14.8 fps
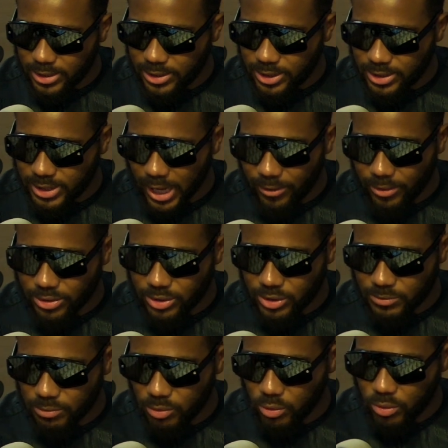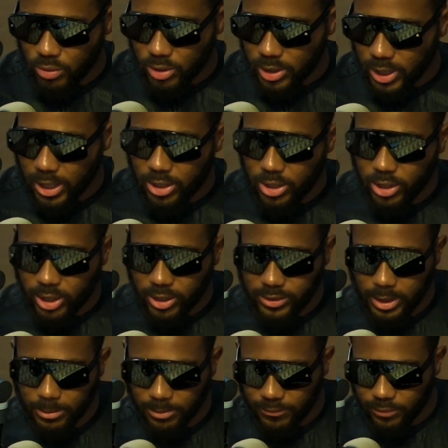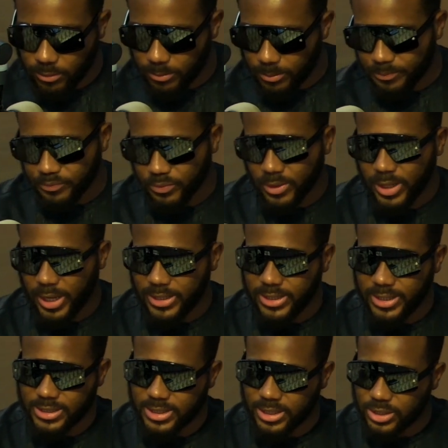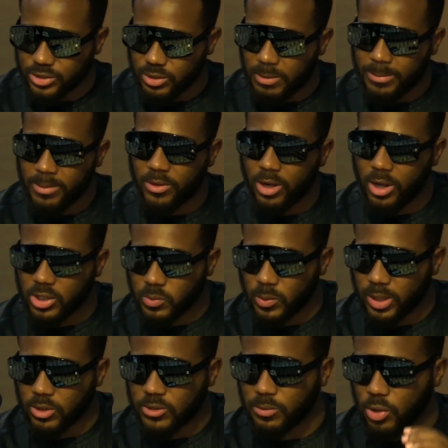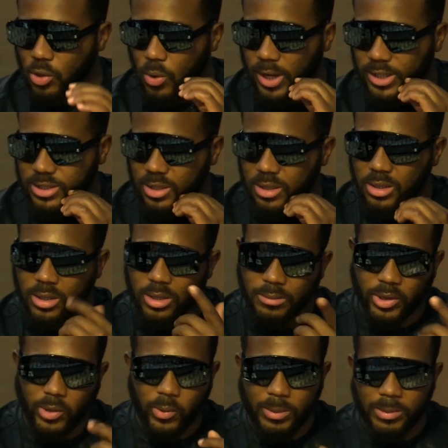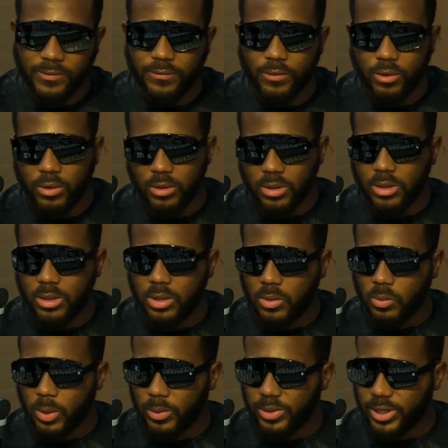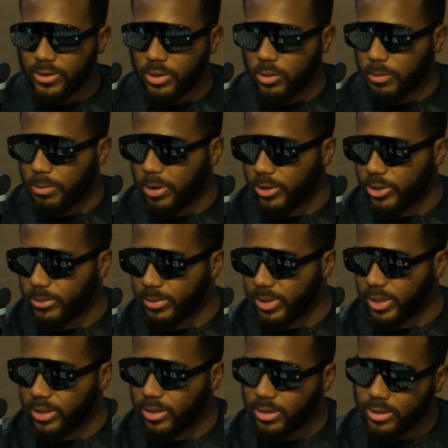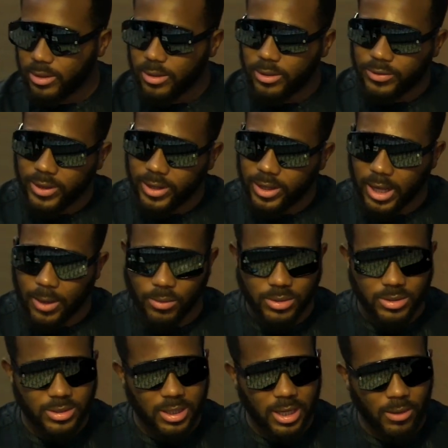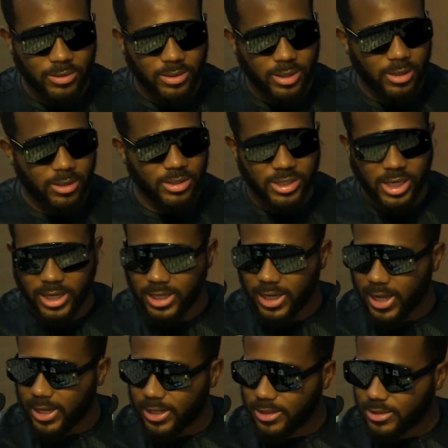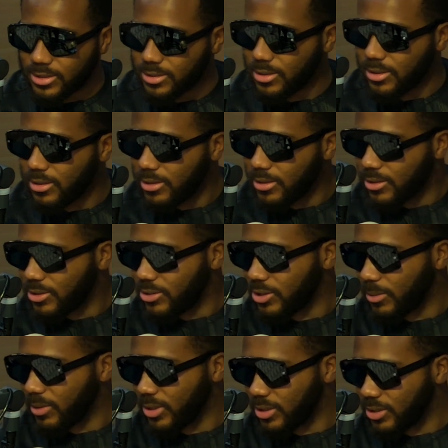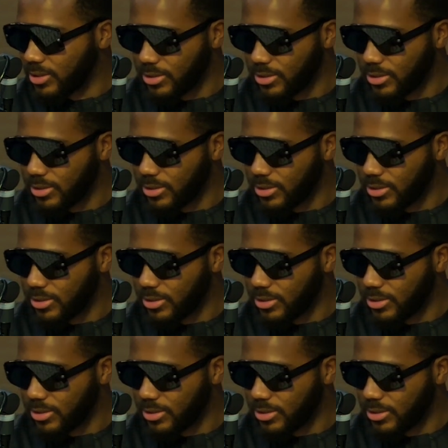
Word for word: these characters more and look at them from a distance. So maybe in the last week I was more quieter, but the week before when we did the little pardon me yeah. thing, I was out there shaking hands, kissing